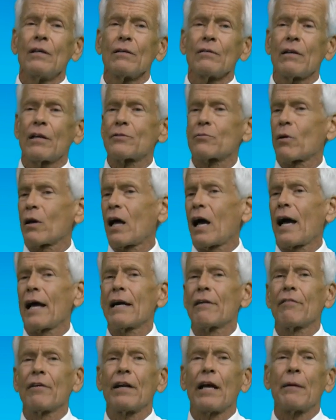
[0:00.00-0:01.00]
Let's run high
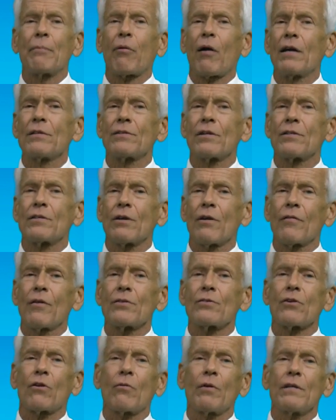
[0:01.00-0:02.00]
everyday prices here.
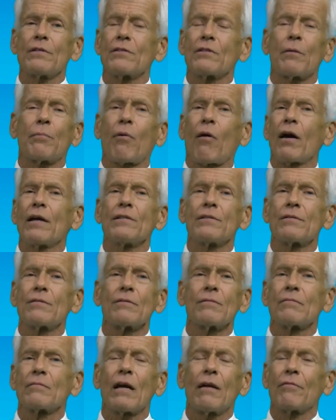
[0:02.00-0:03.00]
There's no reason to price
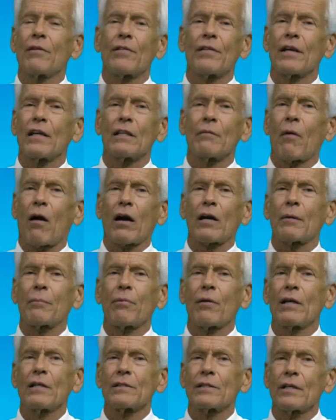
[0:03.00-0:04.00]
everything in the
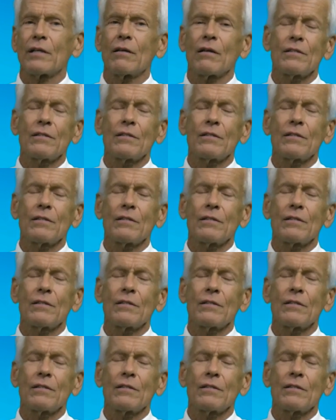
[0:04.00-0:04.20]
marketplace here.